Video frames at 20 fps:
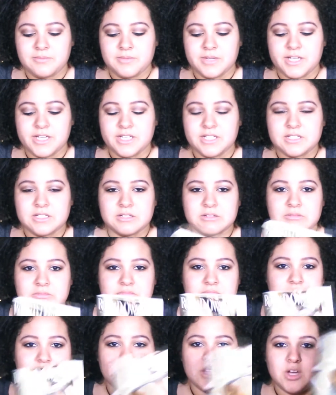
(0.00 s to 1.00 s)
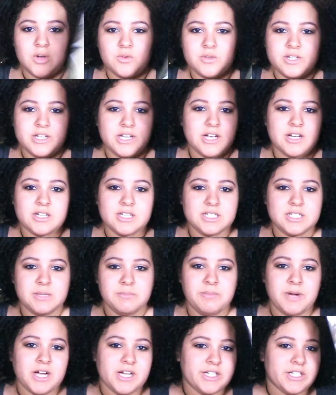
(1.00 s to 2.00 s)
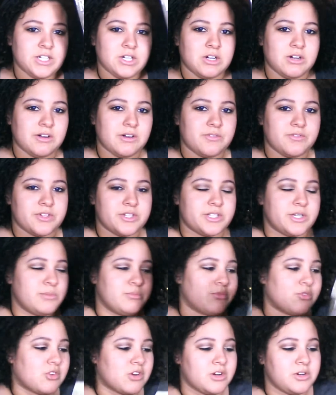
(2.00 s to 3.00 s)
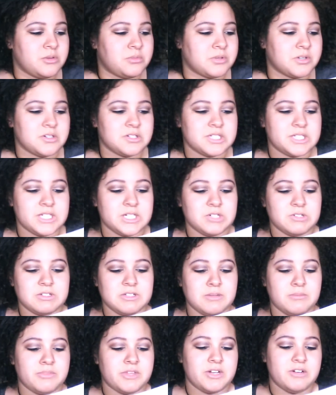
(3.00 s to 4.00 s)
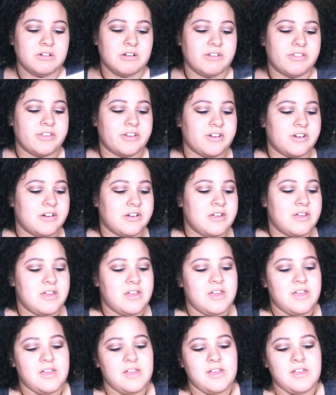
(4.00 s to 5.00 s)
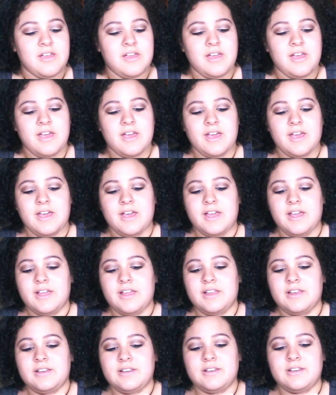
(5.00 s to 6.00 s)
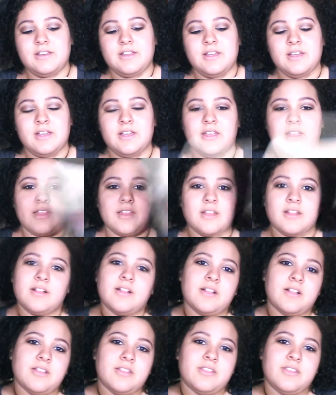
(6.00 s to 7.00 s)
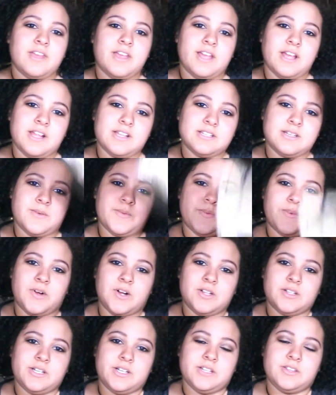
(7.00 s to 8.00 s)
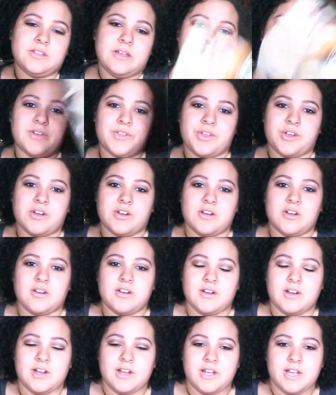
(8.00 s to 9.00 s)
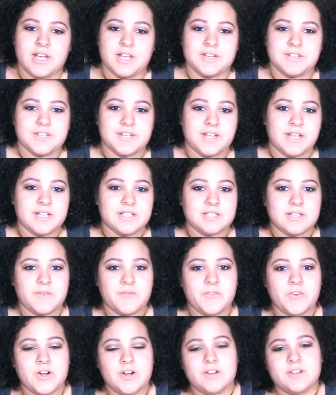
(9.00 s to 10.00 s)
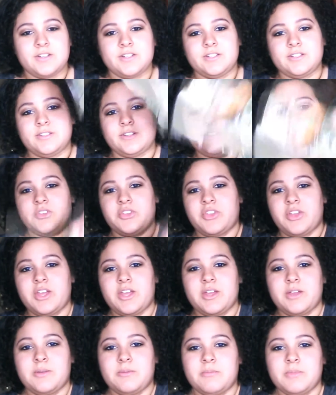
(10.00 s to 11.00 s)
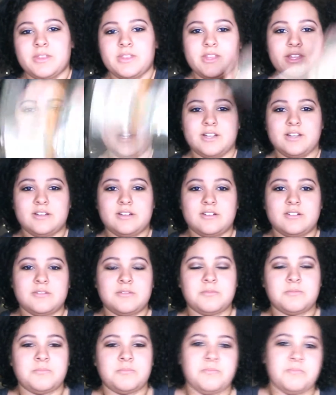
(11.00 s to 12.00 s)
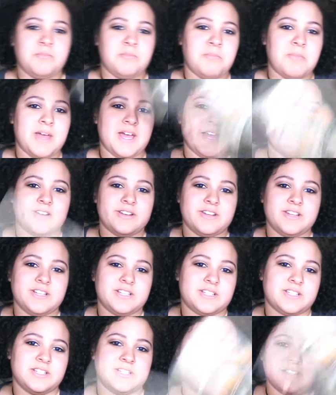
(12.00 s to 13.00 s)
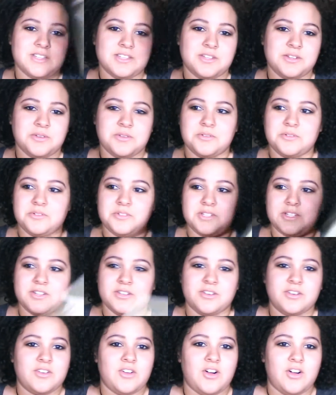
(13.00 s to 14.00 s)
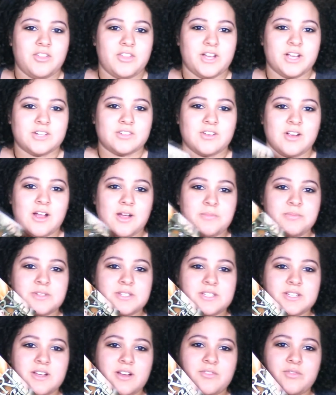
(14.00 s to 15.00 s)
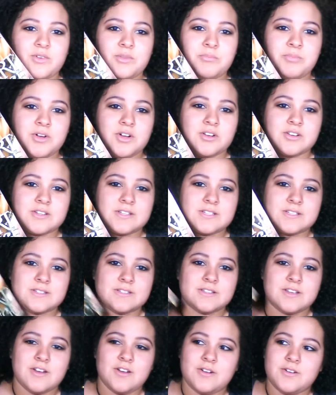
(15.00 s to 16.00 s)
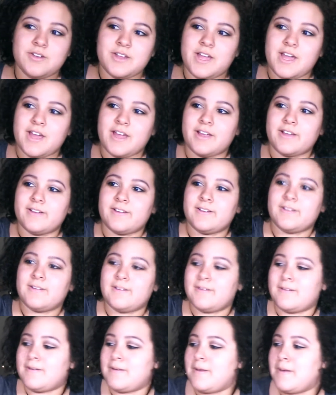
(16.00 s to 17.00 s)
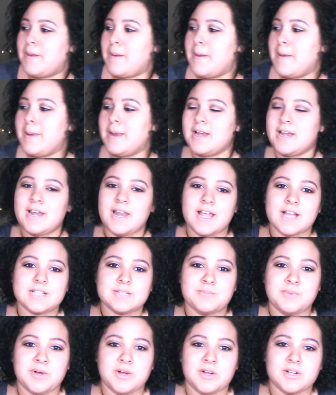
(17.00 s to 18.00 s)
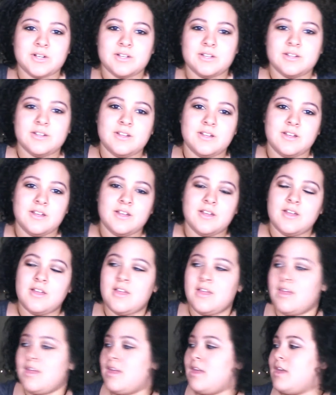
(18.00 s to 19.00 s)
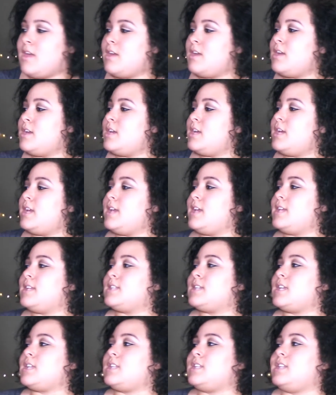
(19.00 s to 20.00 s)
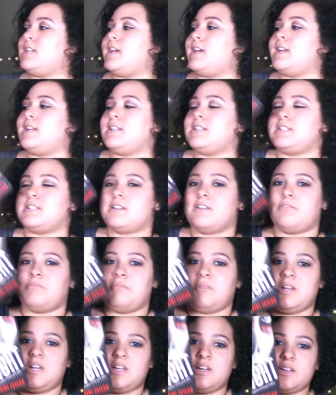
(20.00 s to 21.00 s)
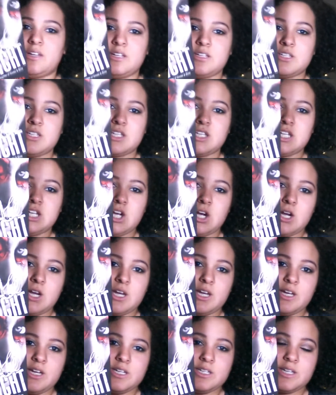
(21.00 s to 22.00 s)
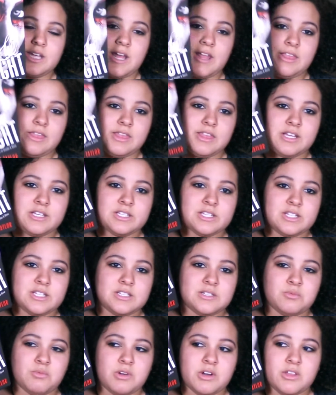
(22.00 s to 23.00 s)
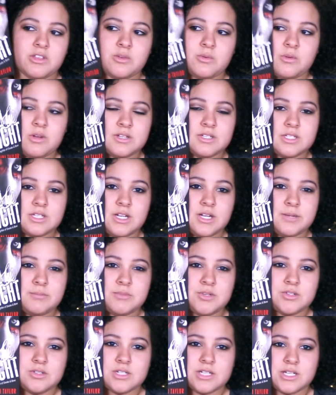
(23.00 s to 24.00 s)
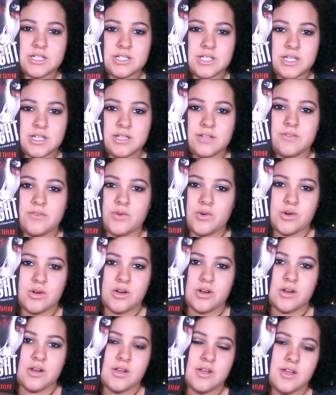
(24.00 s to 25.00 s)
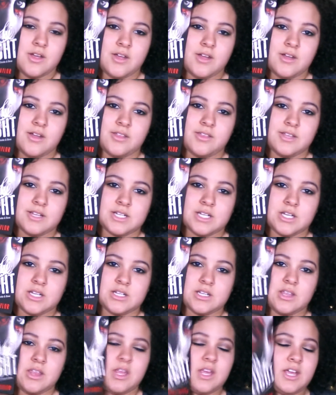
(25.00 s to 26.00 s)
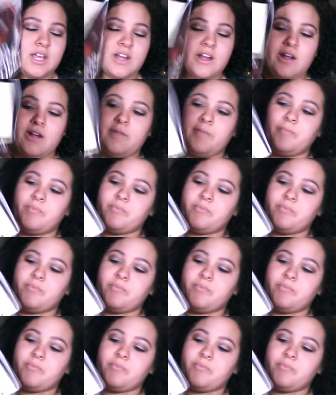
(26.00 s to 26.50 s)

he's loaned out as a bodyguard for some royal person or something or other, and he ends up falling in love with her, and she ends up falling in love with him, and then madness ensues and all that crap and stuff with books. So yay. Next book is Days of Blood and Starlight, and this is one of the ones that I'm most excited for. This is the